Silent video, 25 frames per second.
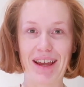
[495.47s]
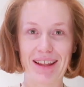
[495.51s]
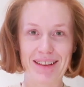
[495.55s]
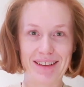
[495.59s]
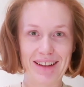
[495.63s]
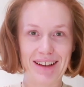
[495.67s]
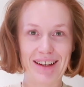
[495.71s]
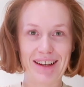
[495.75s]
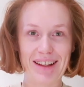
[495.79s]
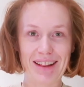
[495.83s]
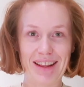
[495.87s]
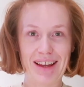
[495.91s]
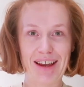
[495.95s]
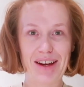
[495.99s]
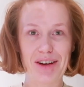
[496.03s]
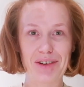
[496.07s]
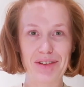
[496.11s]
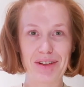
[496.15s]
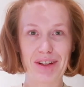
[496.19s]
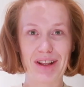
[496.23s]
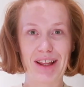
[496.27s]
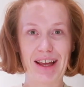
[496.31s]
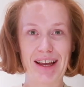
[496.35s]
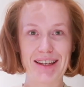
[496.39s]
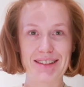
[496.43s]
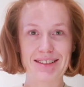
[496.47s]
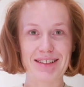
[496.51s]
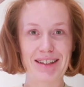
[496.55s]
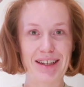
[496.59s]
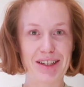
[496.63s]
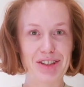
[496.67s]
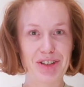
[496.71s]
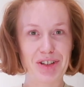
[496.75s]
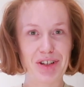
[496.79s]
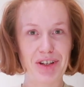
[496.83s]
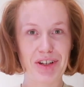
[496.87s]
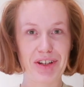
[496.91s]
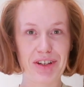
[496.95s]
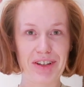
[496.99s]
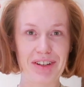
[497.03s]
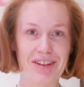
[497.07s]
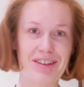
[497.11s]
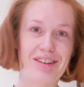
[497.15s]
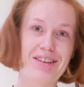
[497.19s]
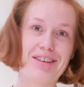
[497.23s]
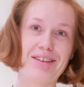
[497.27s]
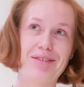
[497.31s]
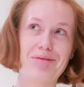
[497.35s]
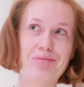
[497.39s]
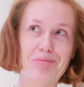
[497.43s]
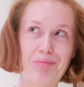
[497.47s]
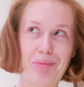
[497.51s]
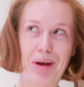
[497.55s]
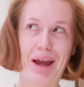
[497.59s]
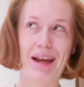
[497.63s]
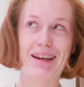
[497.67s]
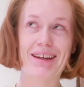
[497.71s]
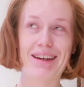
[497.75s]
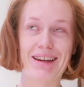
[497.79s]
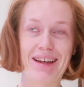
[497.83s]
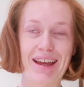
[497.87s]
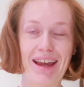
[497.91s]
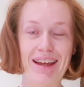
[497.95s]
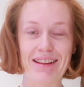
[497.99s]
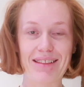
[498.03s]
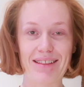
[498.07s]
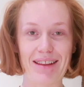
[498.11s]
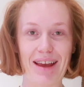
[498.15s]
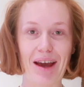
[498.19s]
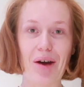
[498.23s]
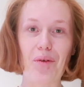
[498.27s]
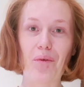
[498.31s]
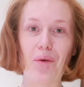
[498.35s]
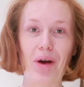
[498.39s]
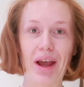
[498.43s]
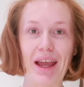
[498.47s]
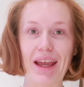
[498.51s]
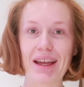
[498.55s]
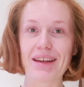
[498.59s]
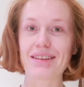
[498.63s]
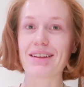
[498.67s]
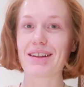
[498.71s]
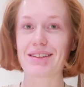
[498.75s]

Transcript: and then I layer the last section back again that way.